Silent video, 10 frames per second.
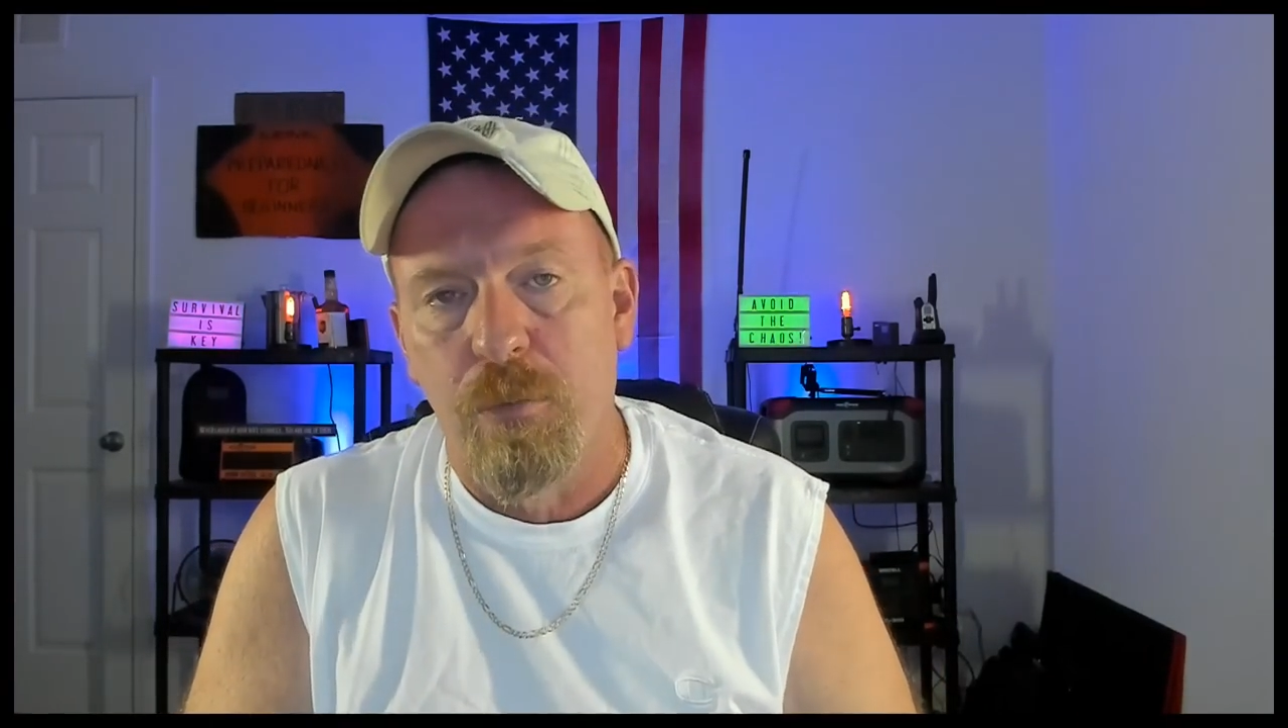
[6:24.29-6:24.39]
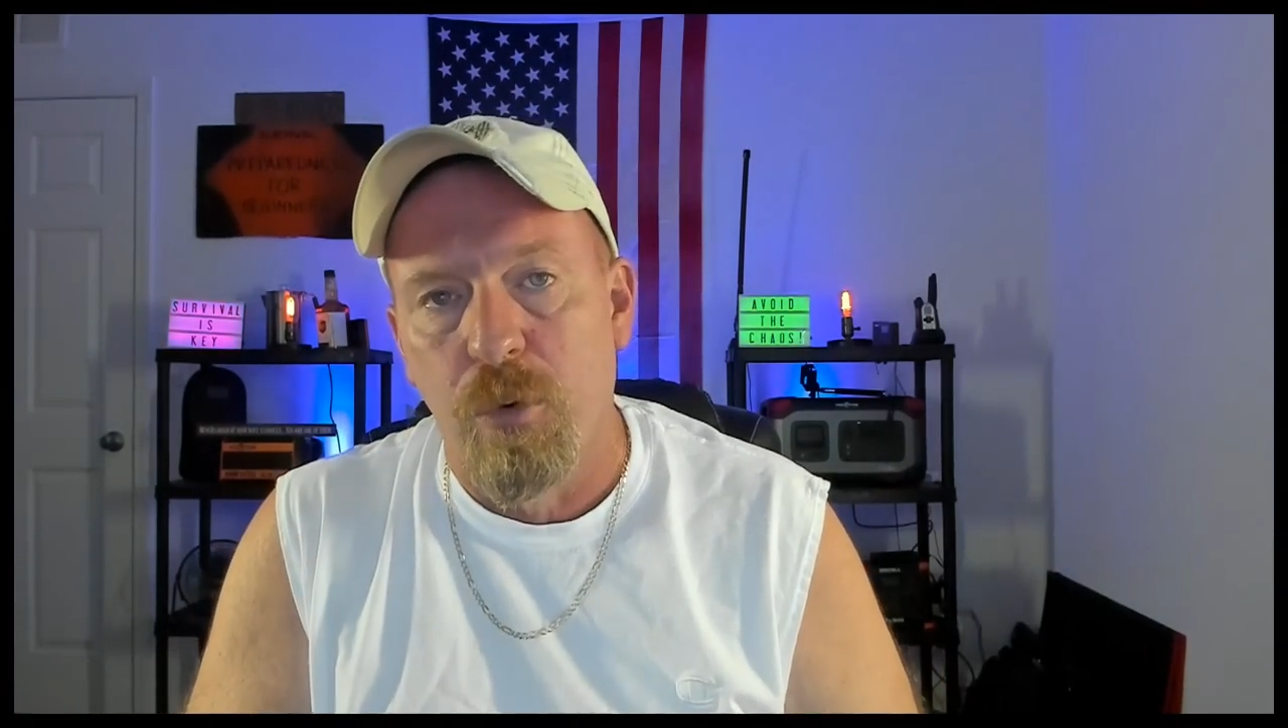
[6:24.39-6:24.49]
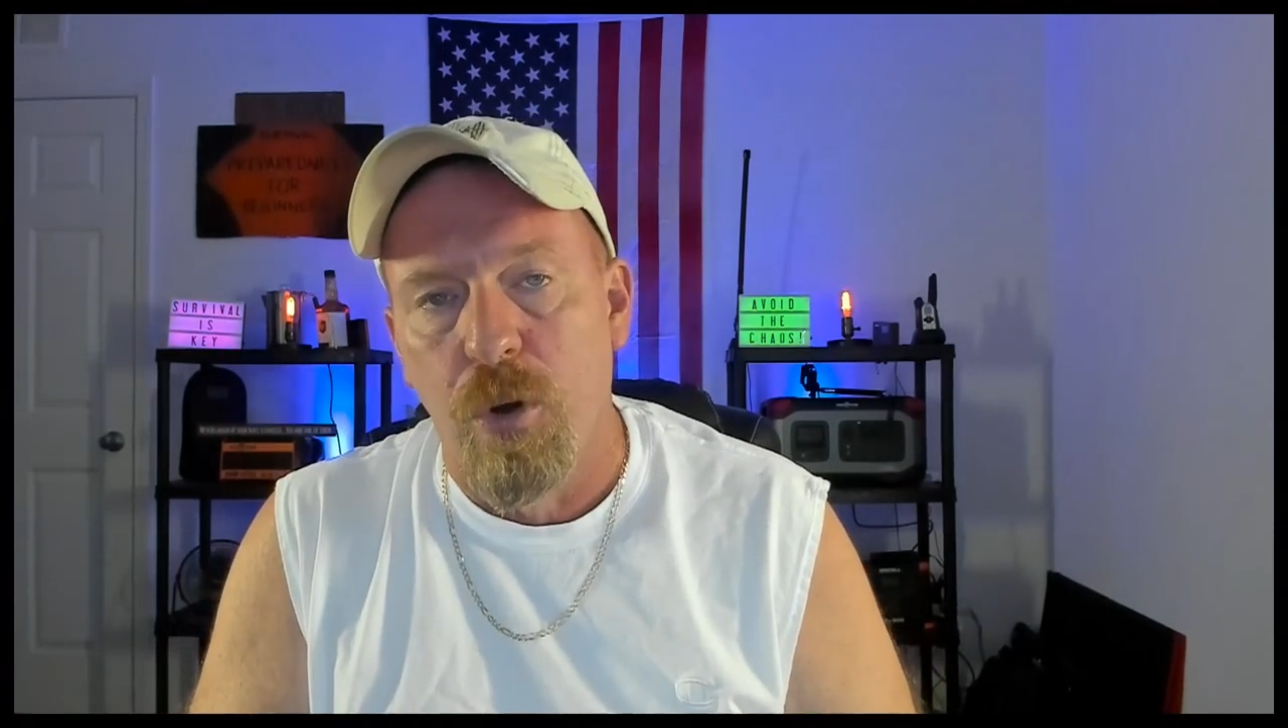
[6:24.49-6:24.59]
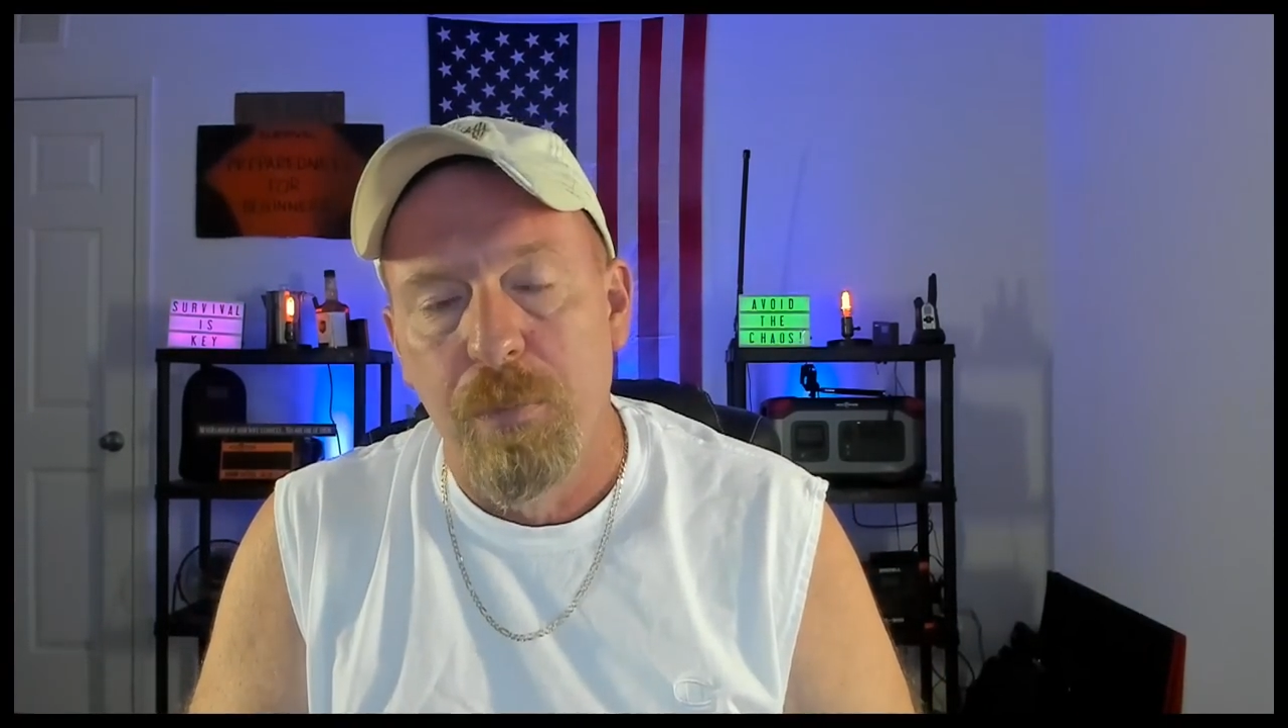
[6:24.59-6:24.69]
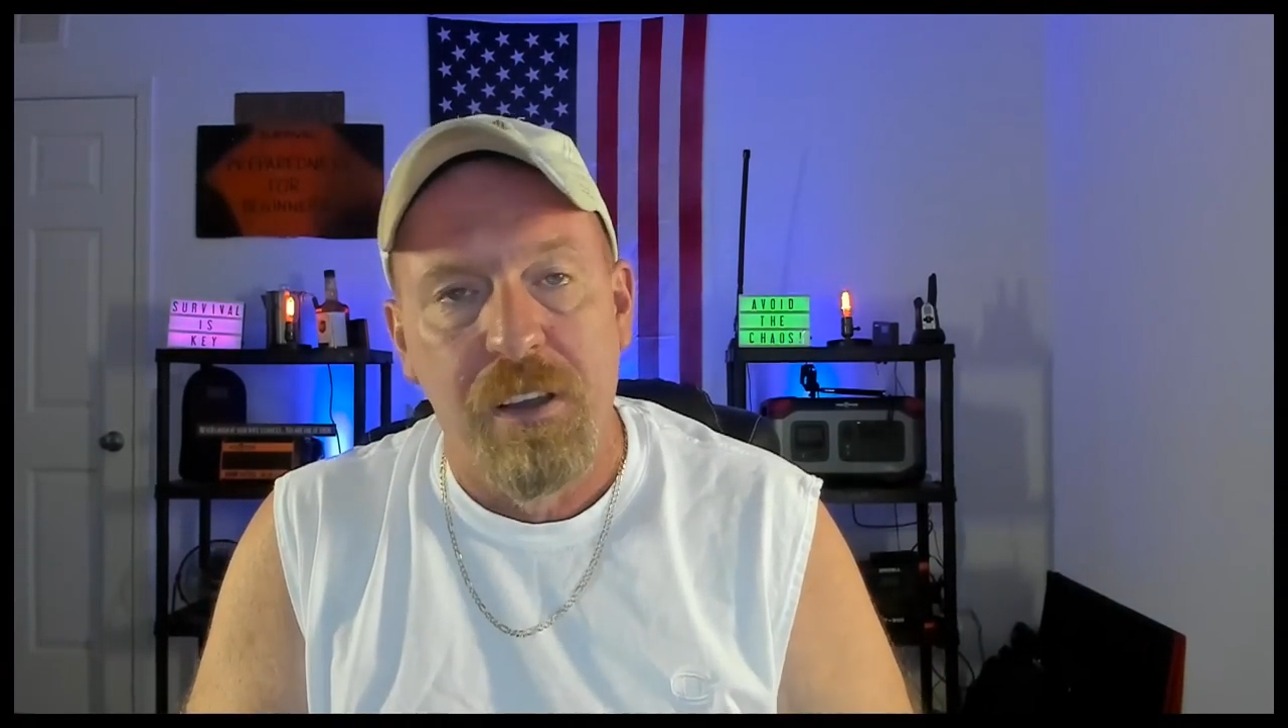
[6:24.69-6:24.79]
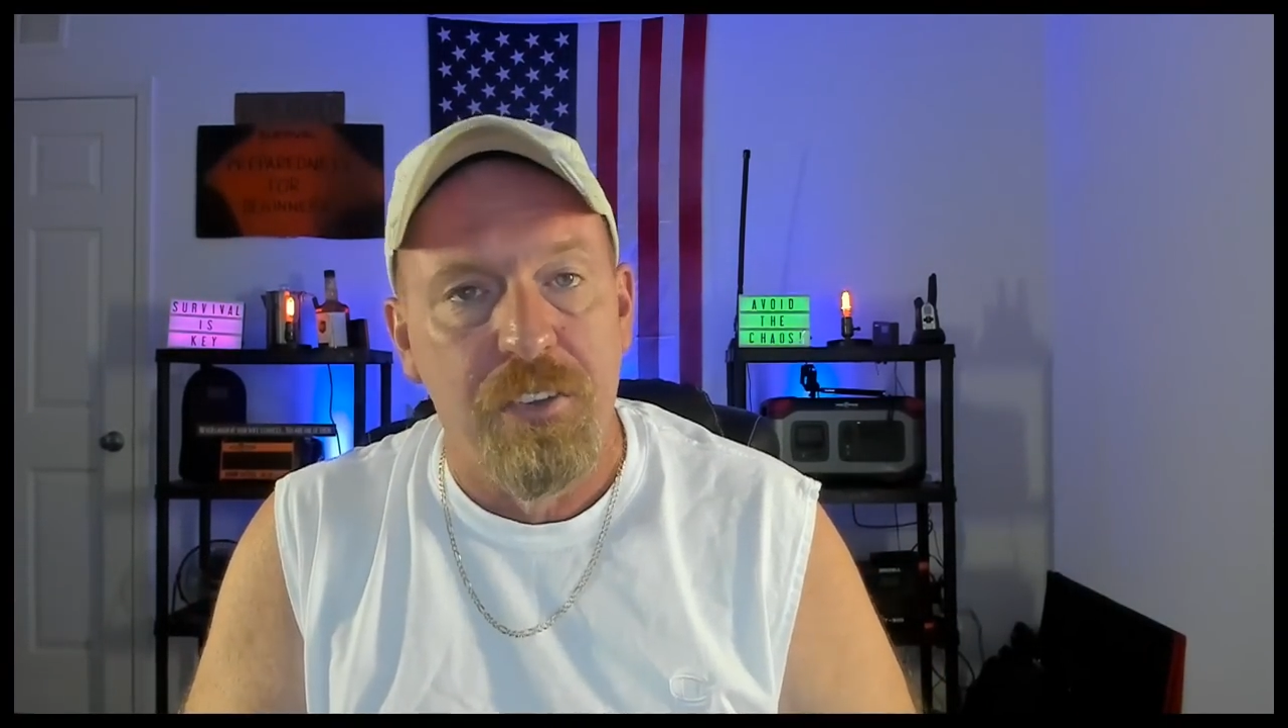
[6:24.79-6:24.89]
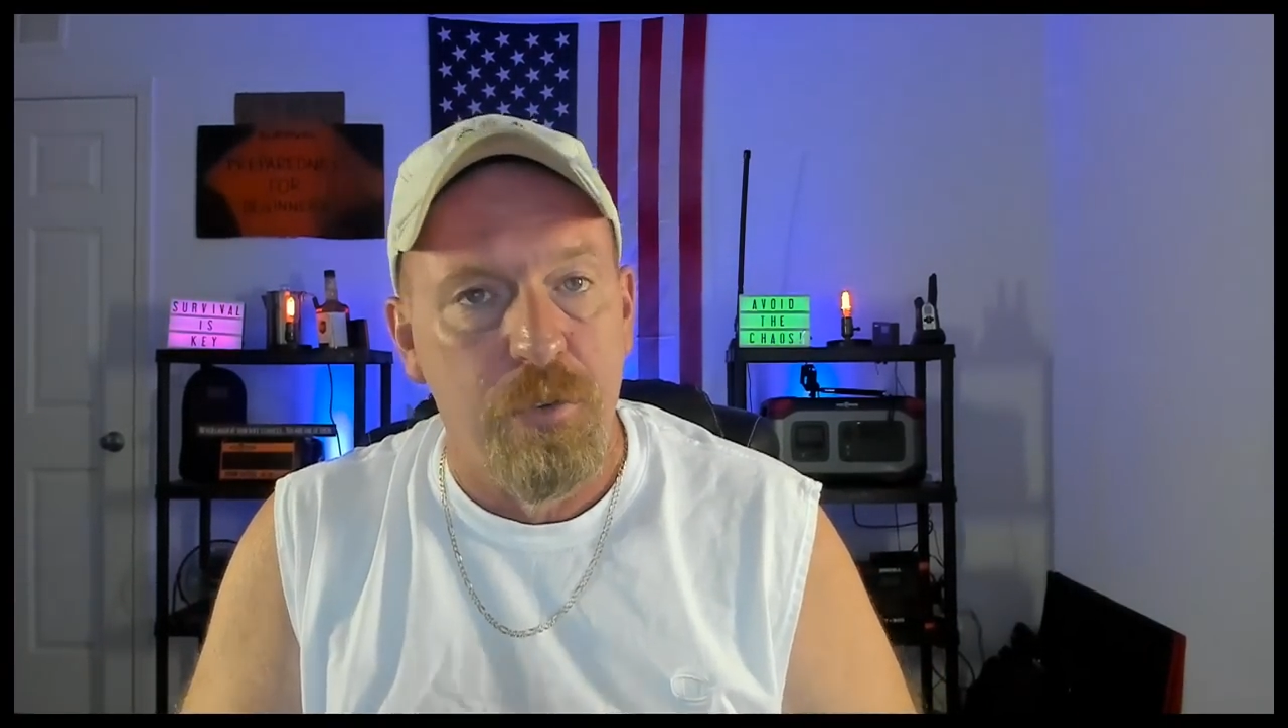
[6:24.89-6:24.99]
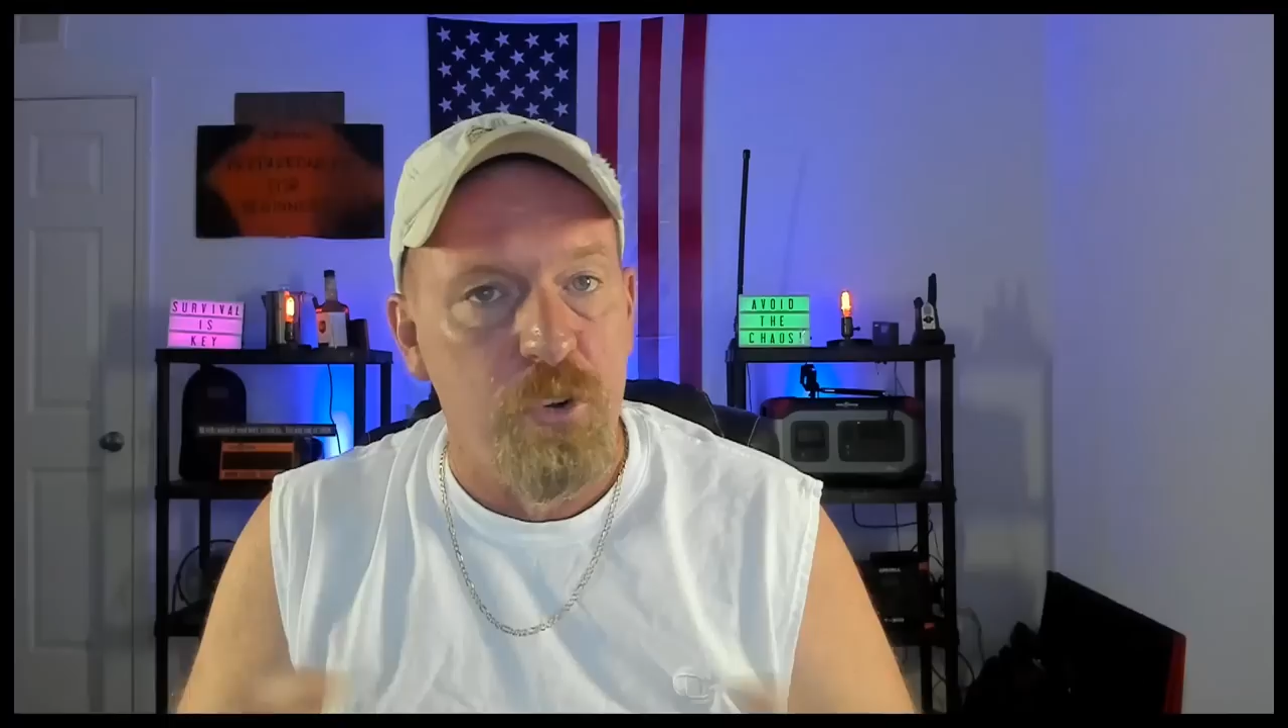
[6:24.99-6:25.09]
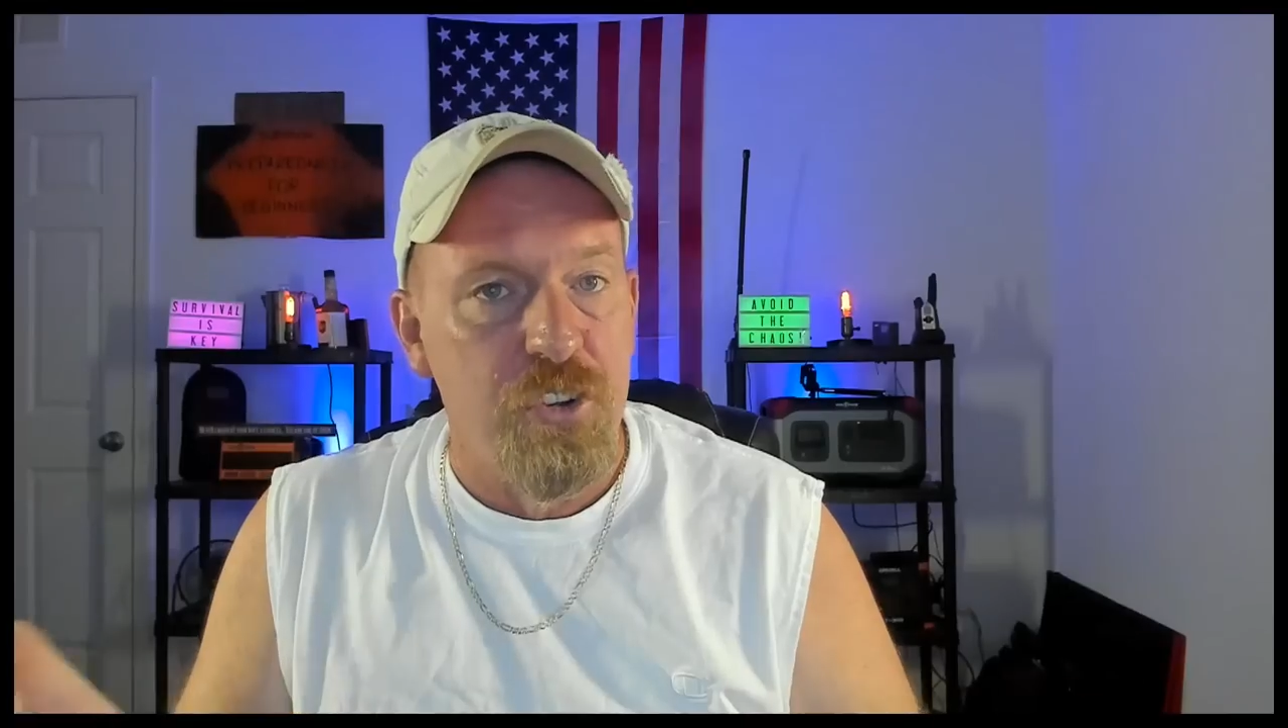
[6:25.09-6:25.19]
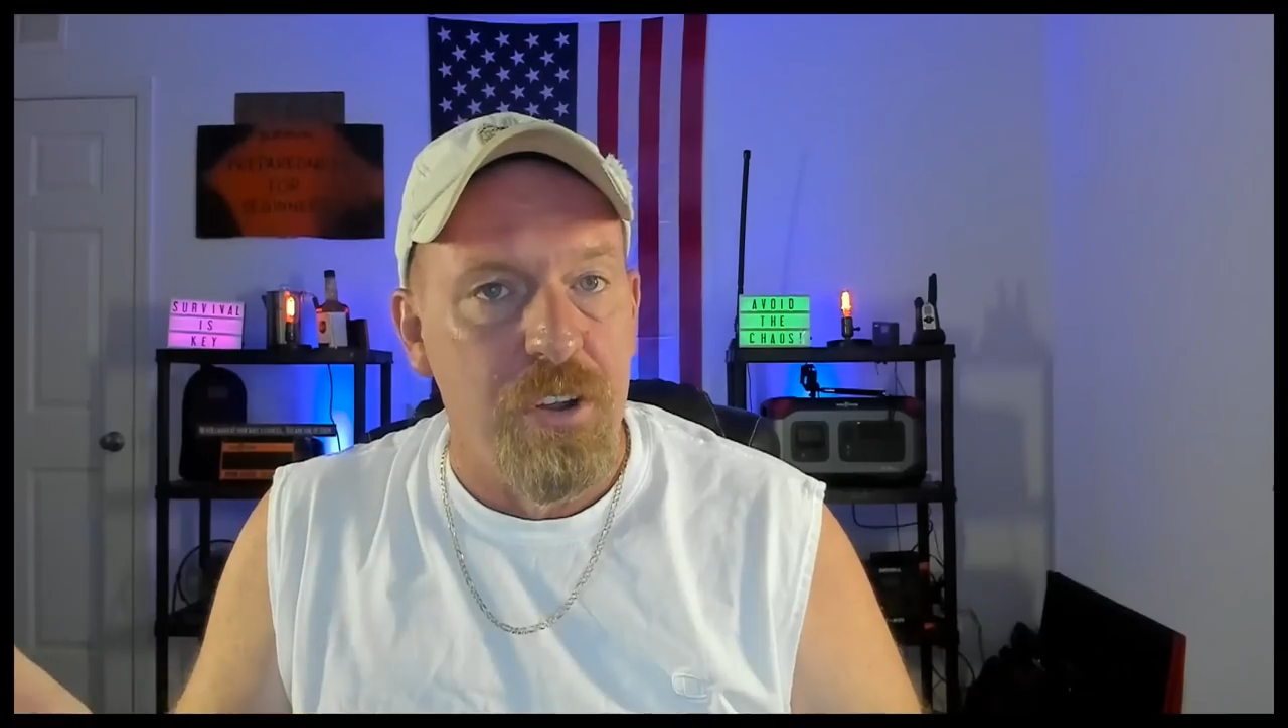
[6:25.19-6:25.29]
roll because they
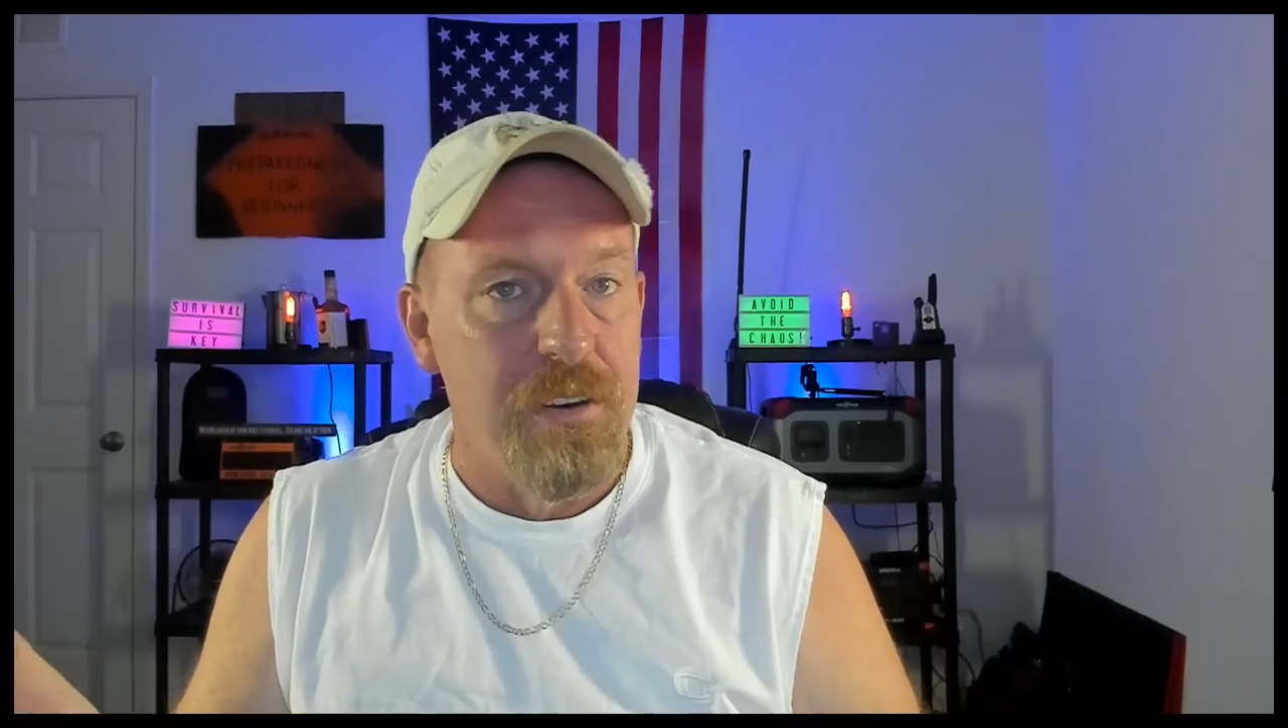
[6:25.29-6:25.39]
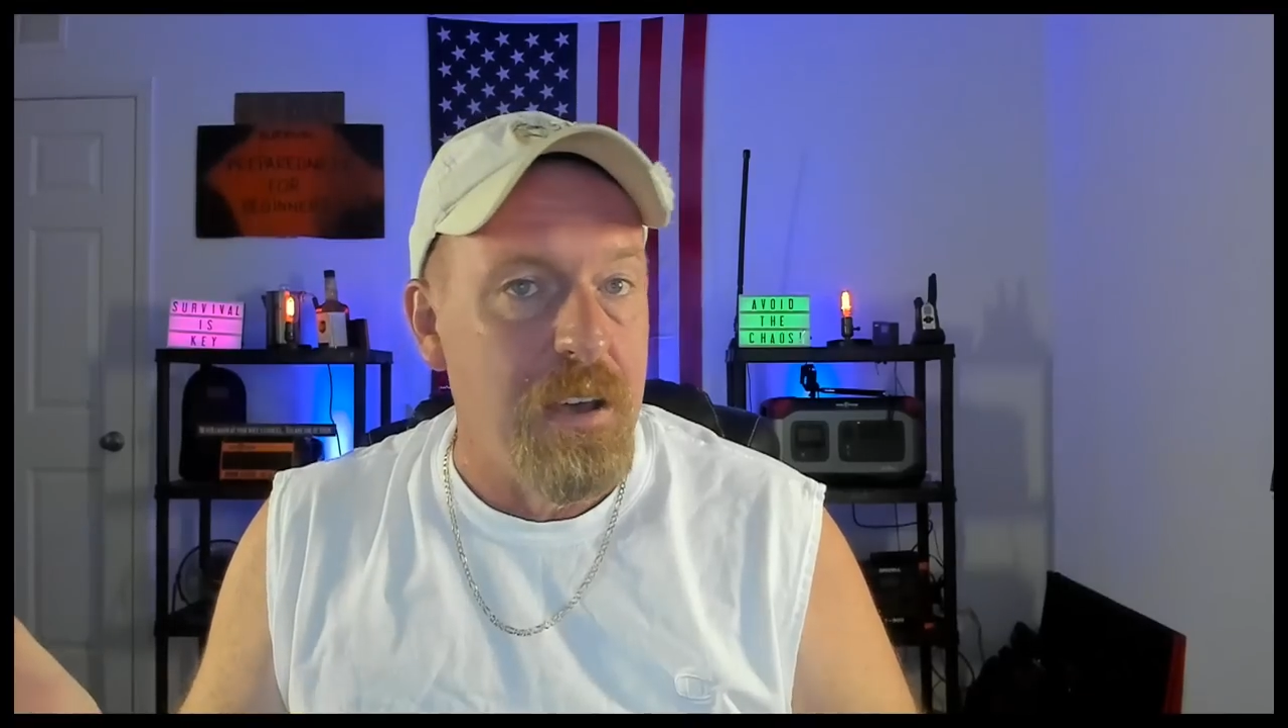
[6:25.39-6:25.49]
were shutting